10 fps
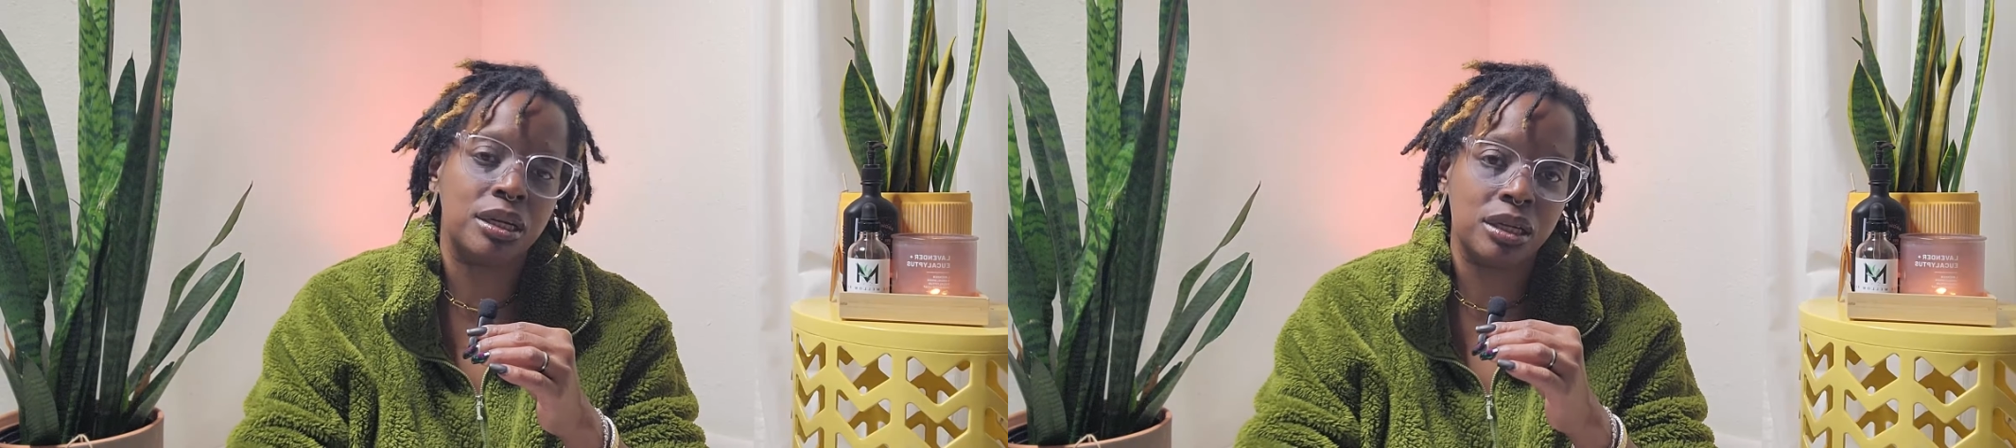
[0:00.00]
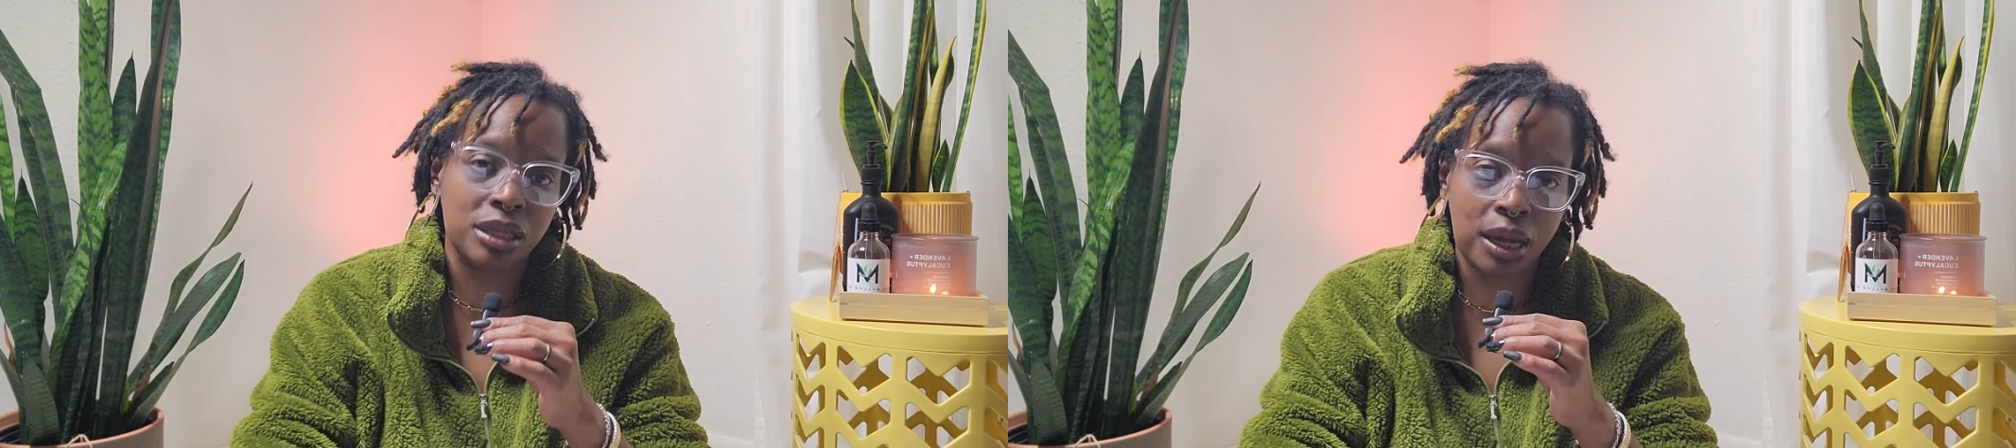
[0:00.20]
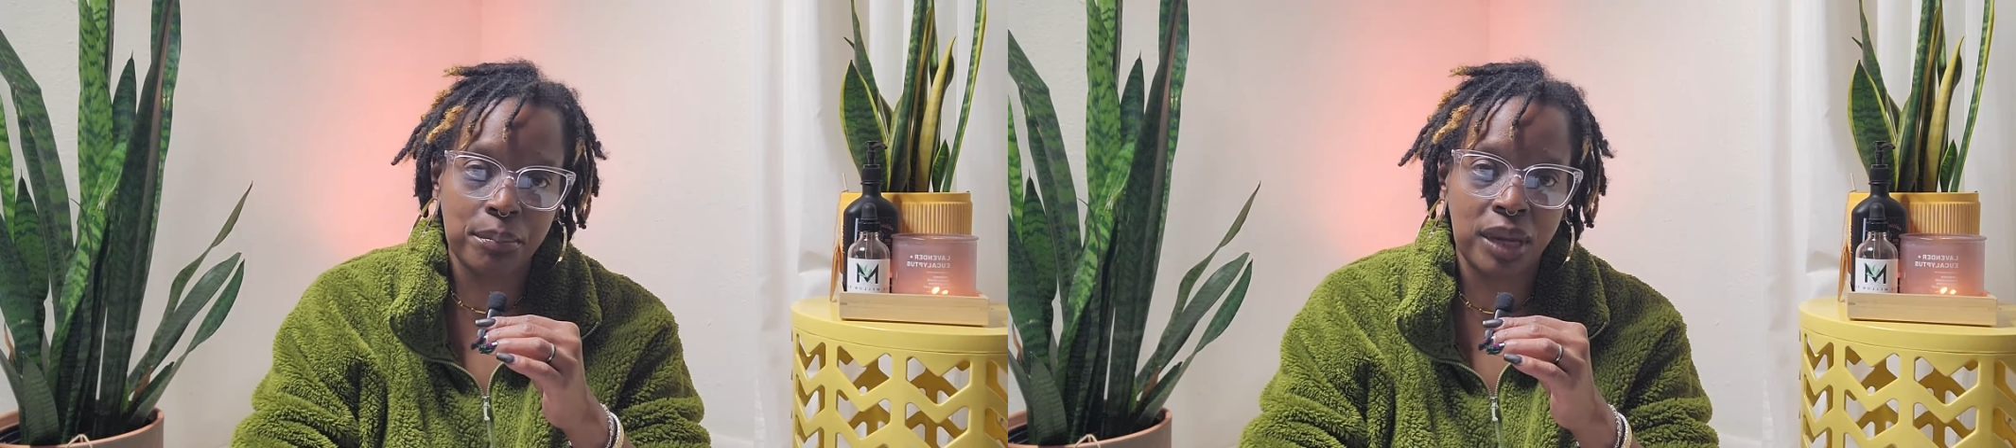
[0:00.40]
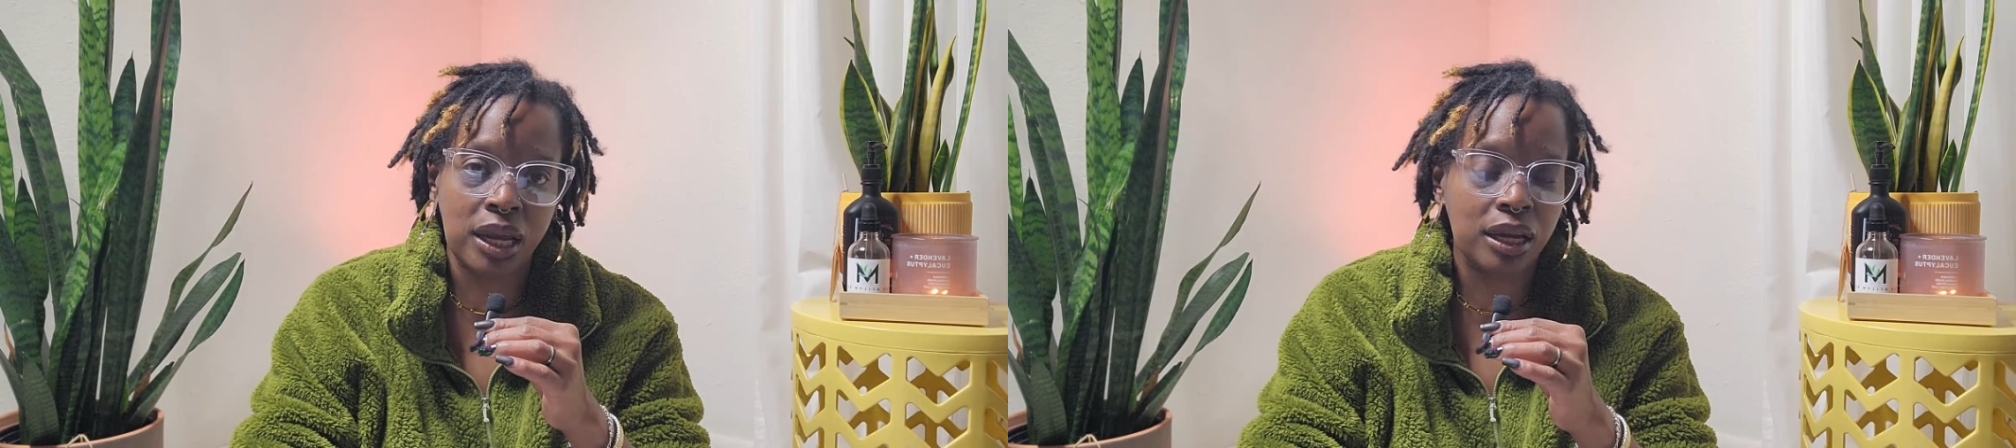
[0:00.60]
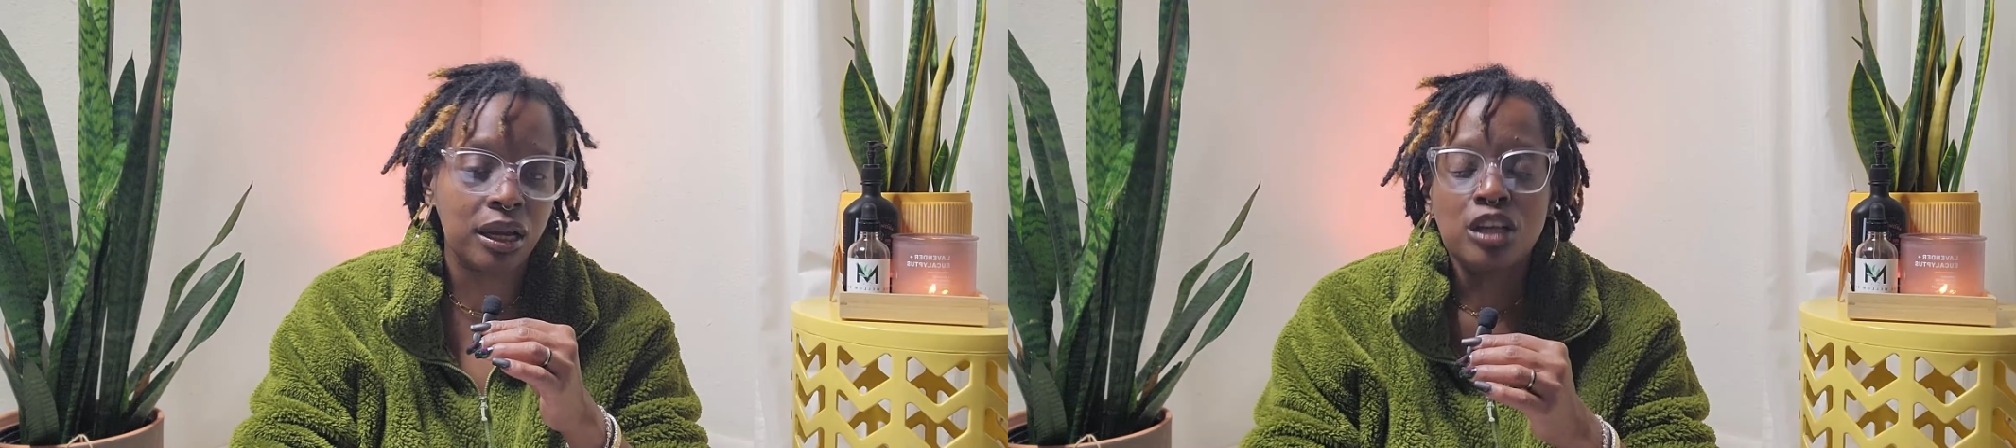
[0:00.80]
and the
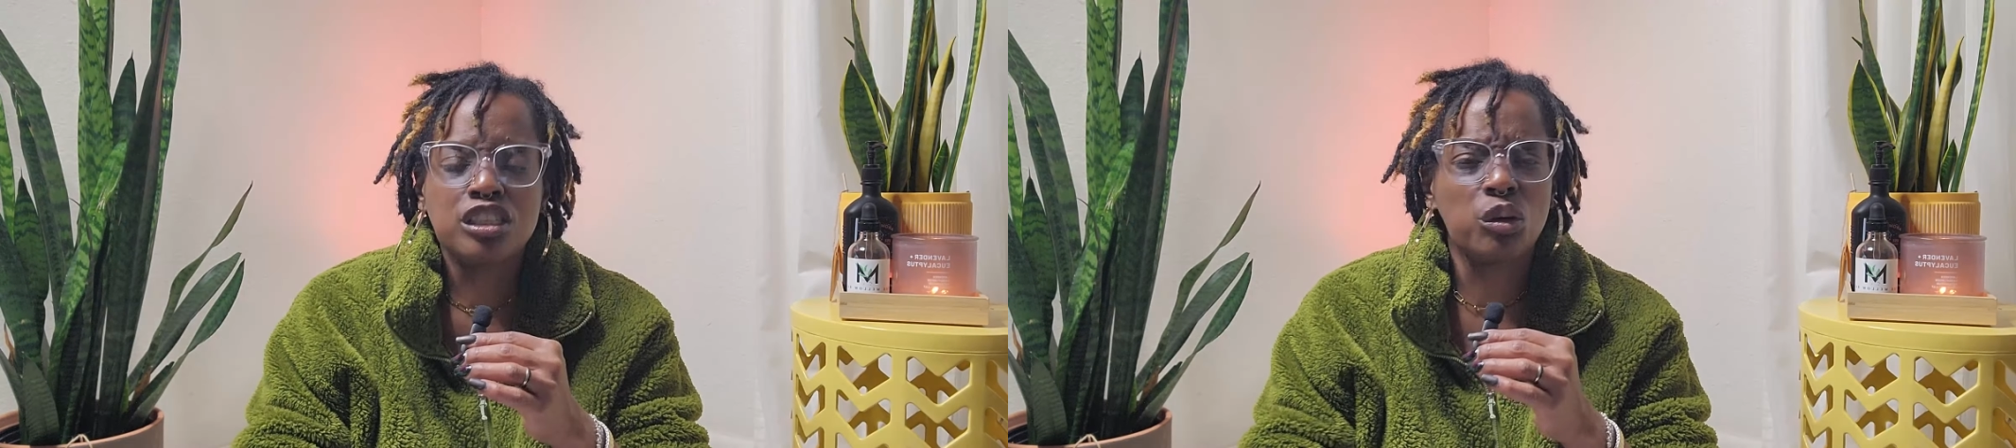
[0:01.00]
nutmeg.